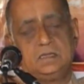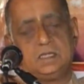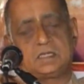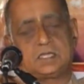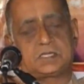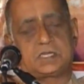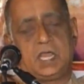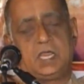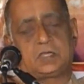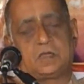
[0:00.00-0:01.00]
It's a
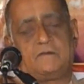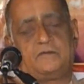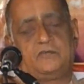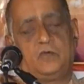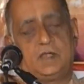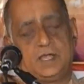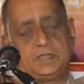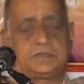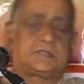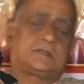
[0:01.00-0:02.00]
state of
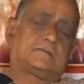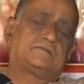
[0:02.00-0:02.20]
fullness.